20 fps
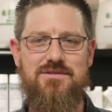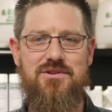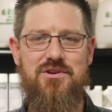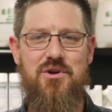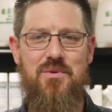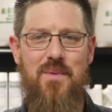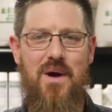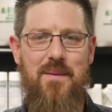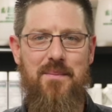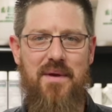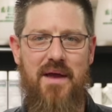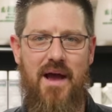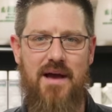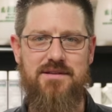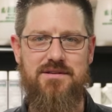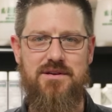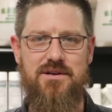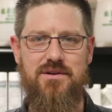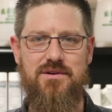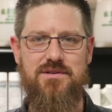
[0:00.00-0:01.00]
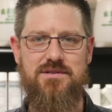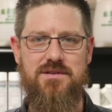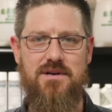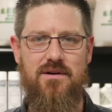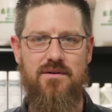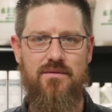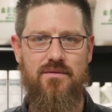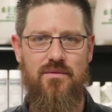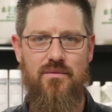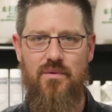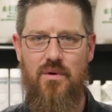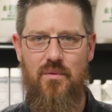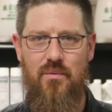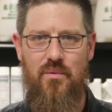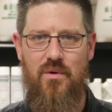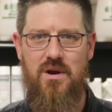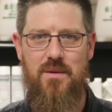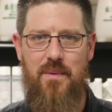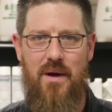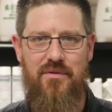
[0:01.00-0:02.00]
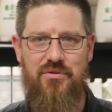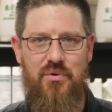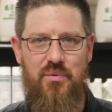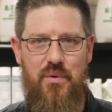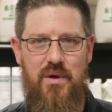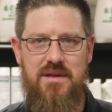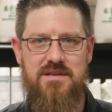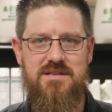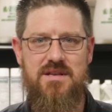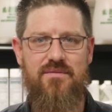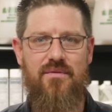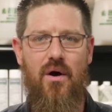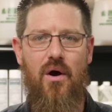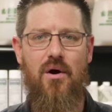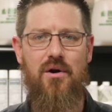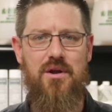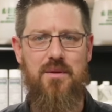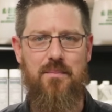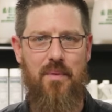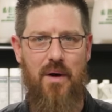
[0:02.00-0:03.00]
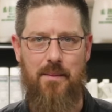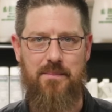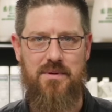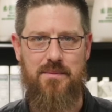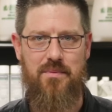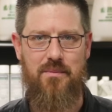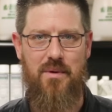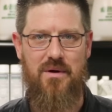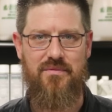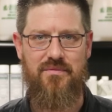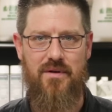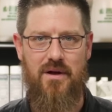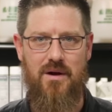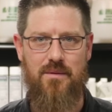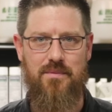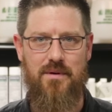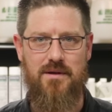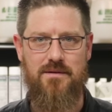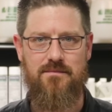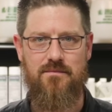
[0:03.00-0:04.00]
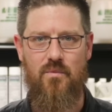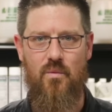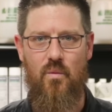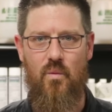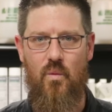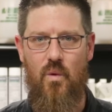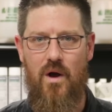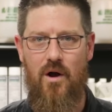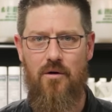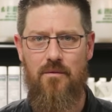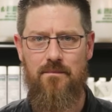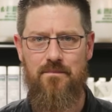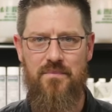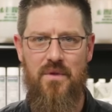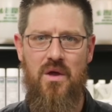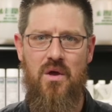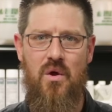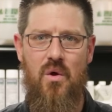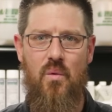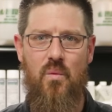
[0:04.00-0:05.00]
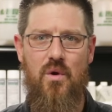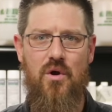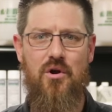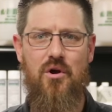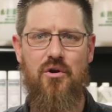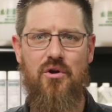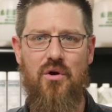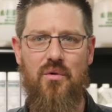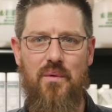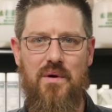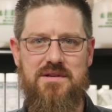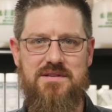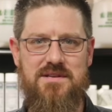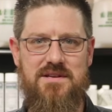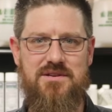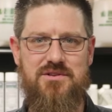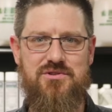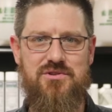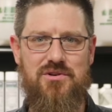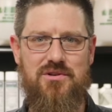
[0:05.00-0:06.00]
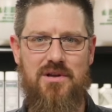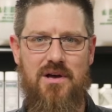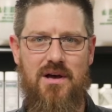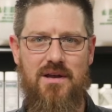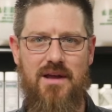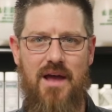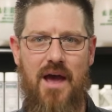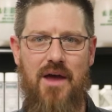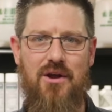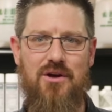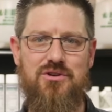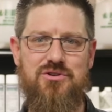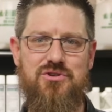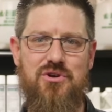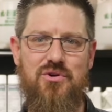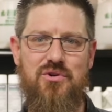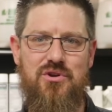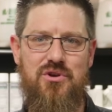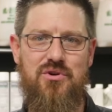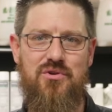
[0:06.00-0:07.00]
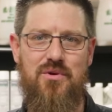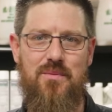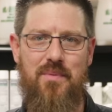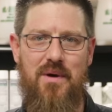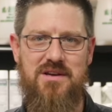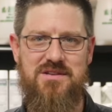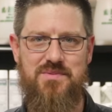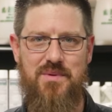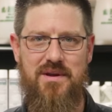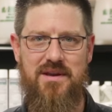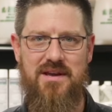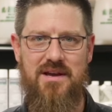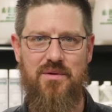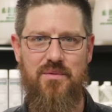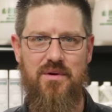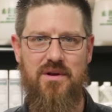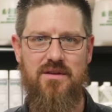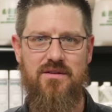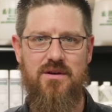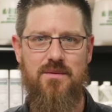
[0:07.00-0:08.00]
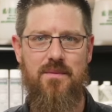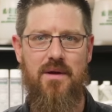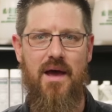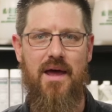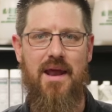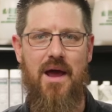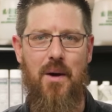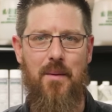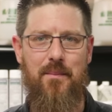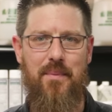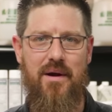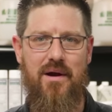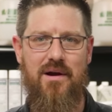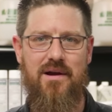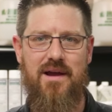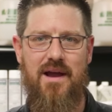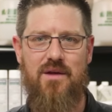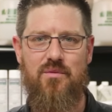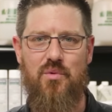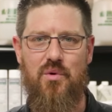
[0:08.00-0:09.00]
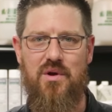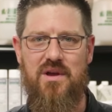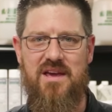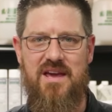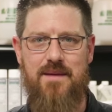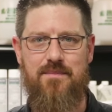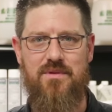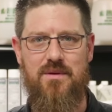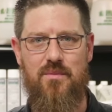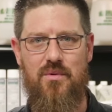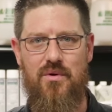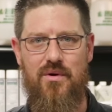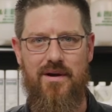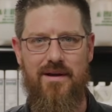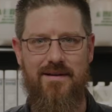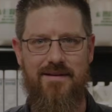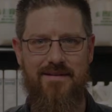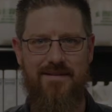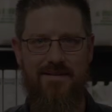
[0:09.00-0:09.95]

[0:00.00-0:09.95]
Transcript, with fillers: so you might be asking yourself, well, what about the weeds that have already popped up in my flower bed? Well, we'll go to a residential lawn and I'll show you the best way to get rid of them and how Barricade will keep them away.